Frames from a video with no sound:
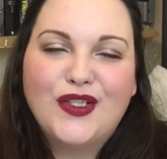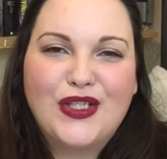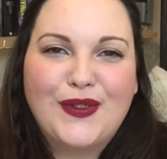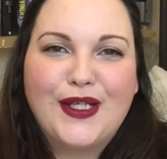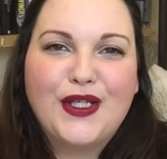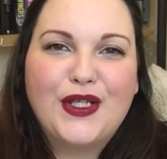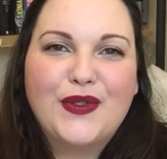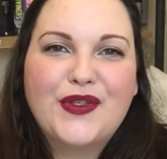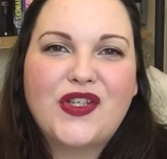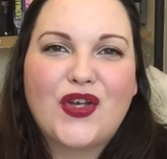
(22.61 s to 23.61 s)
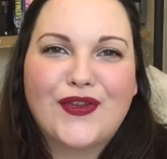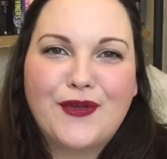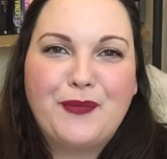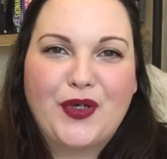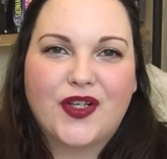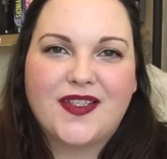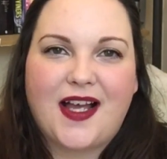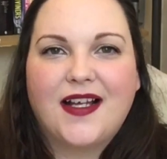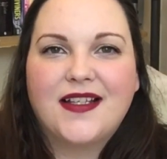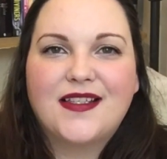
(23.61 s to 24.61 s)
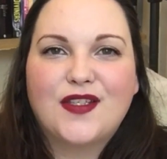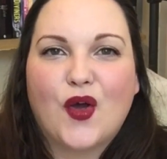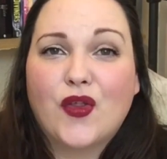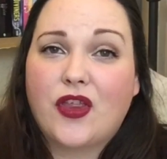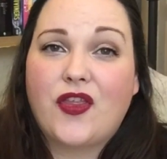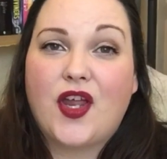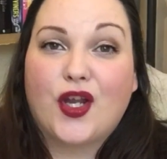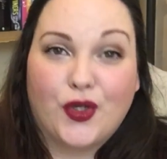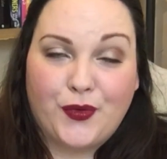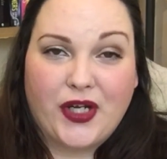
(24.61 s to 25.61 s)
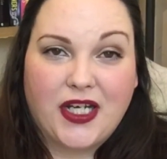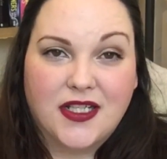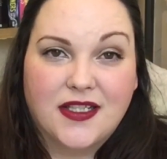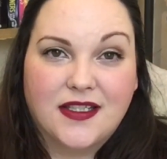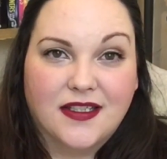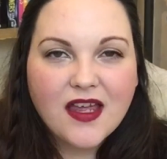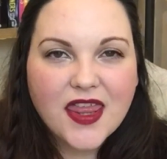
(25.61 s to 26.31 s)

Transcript: Do you use other book sites other than Goodreads?